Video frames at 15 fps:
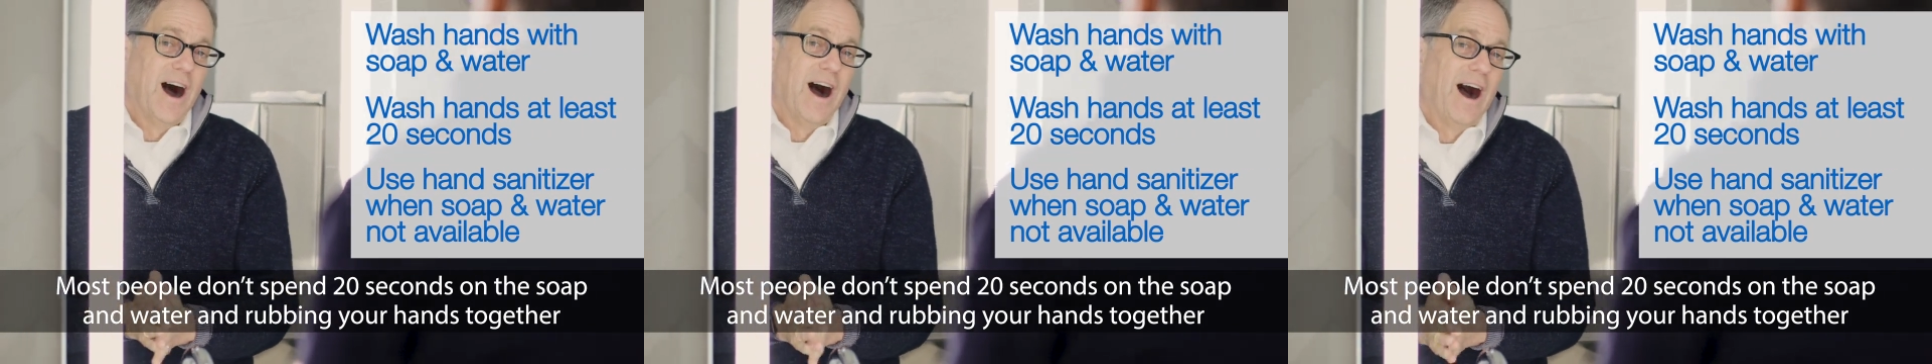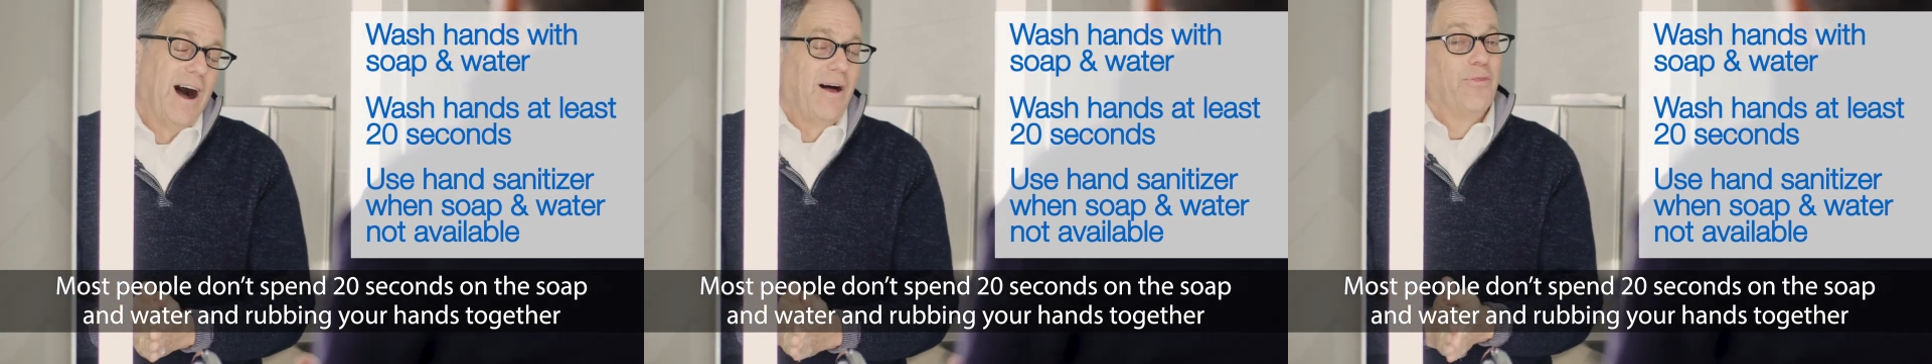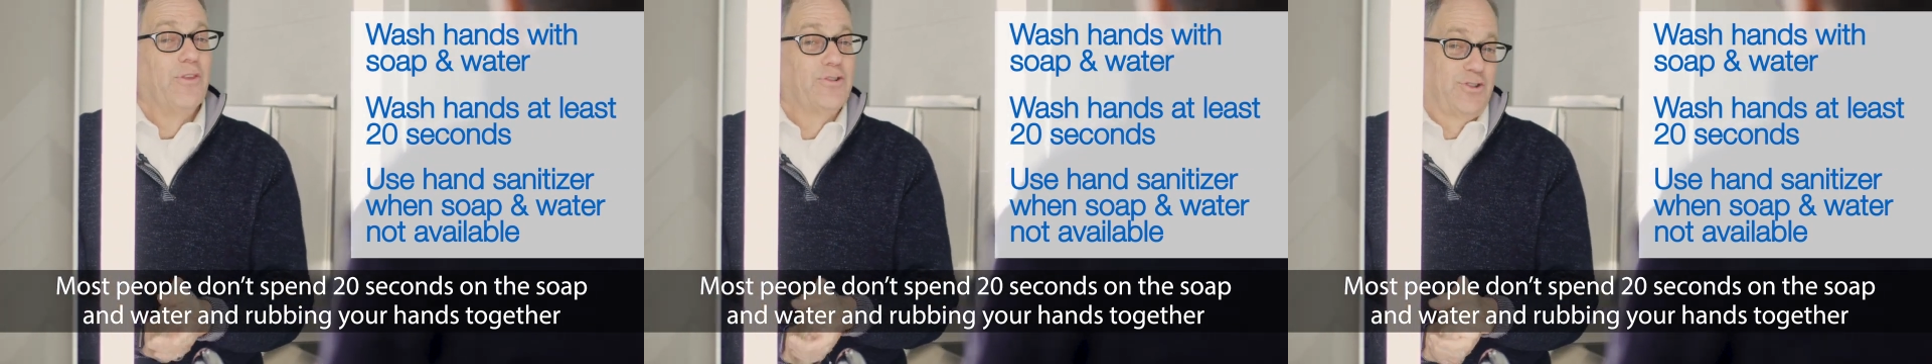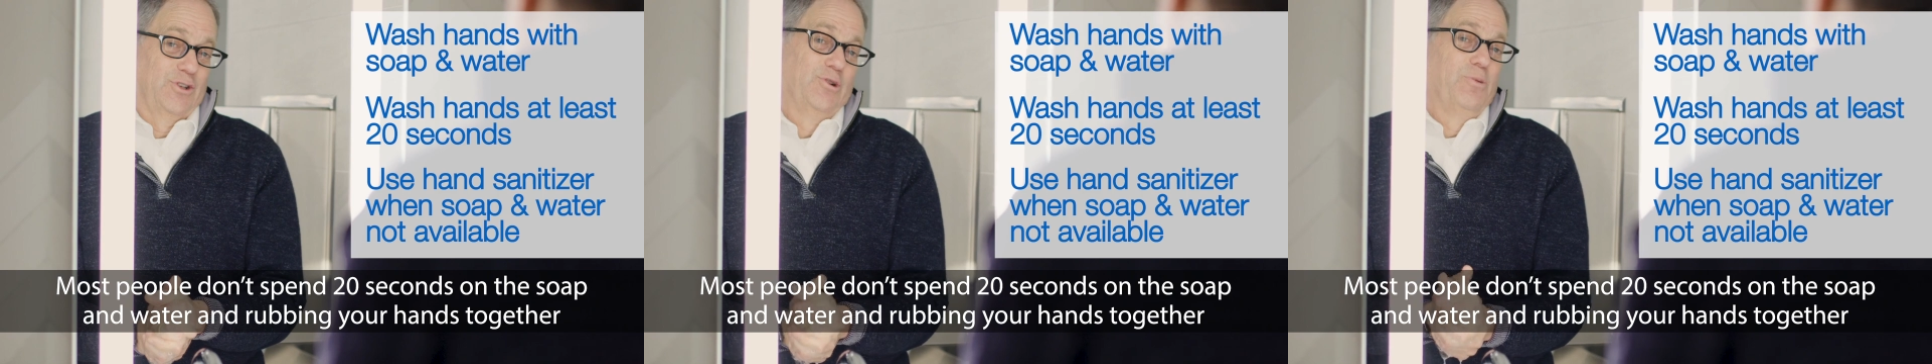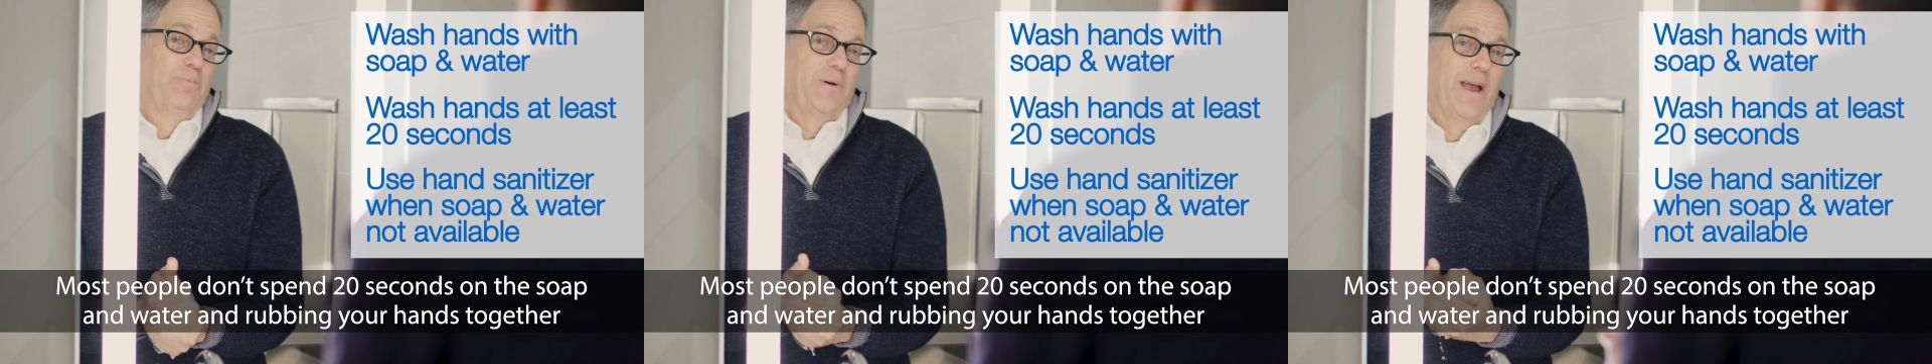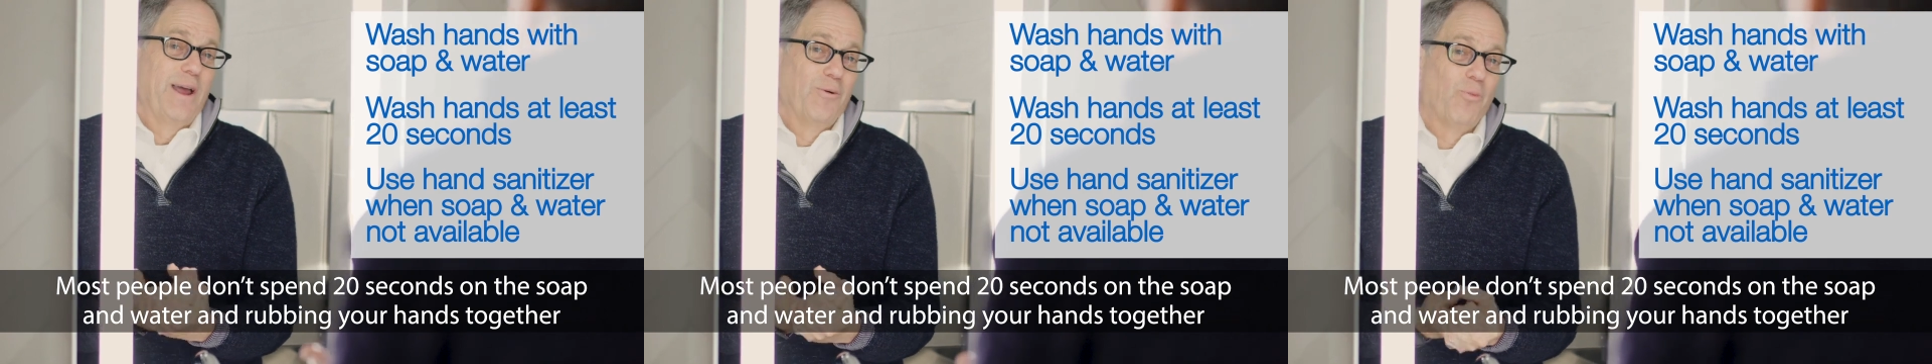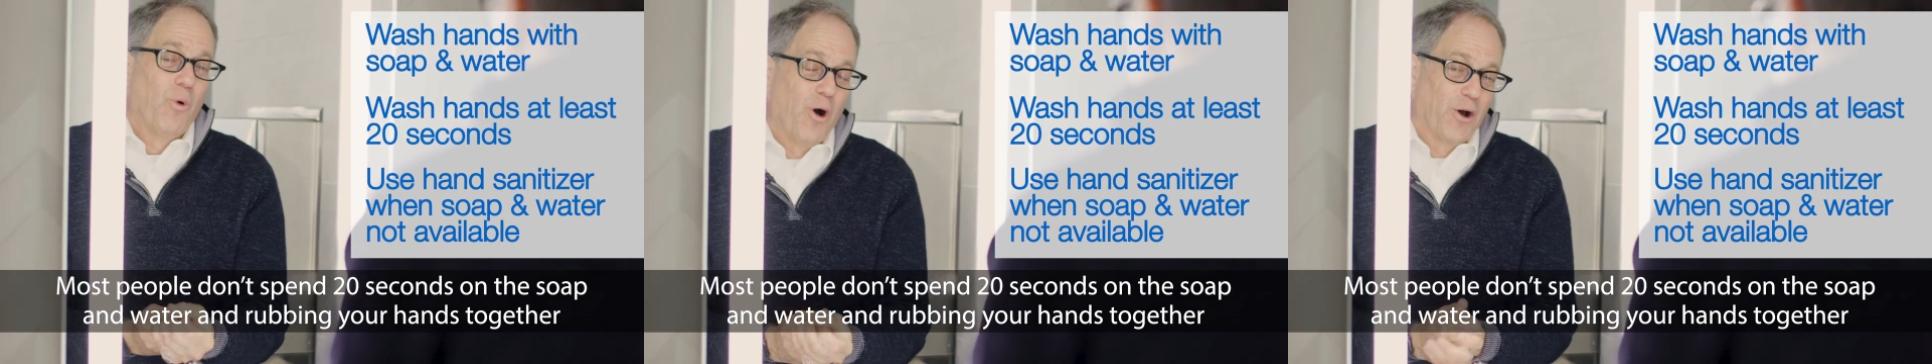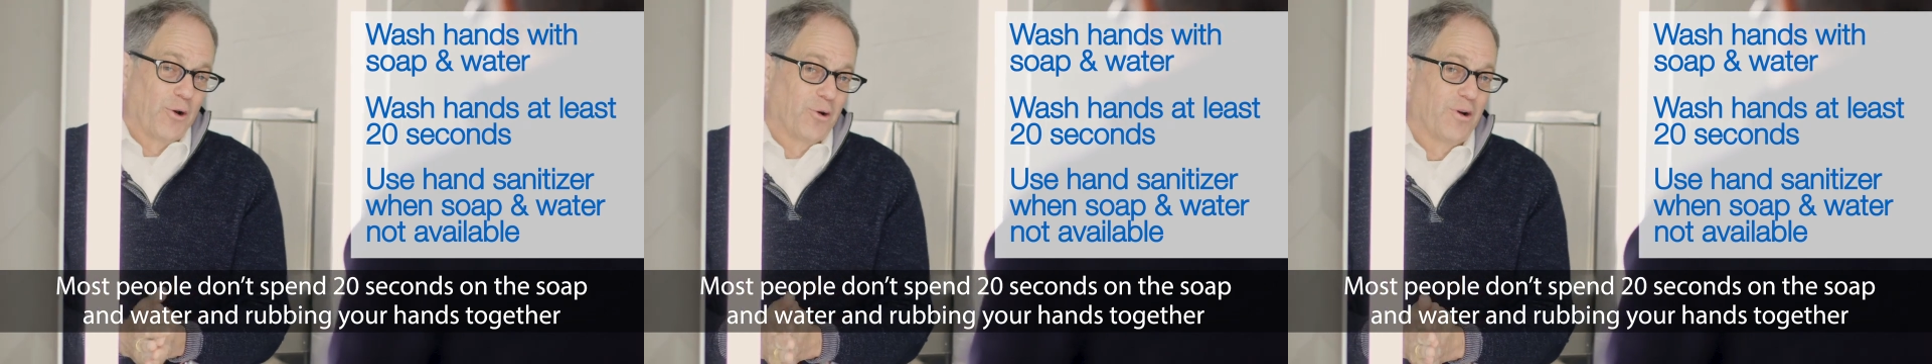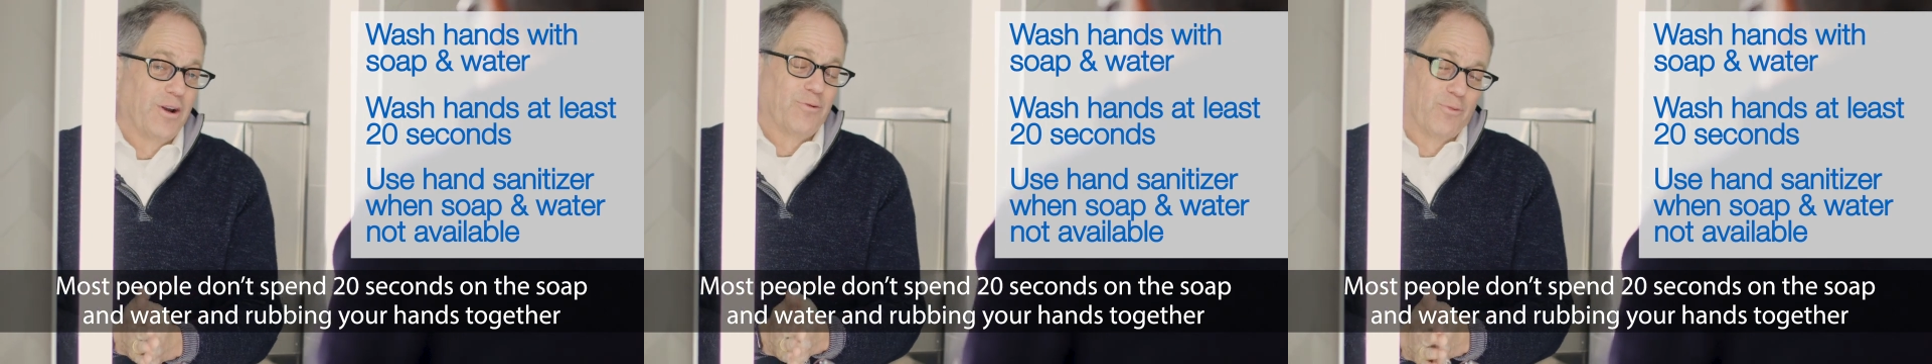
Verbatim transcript: on the soap and water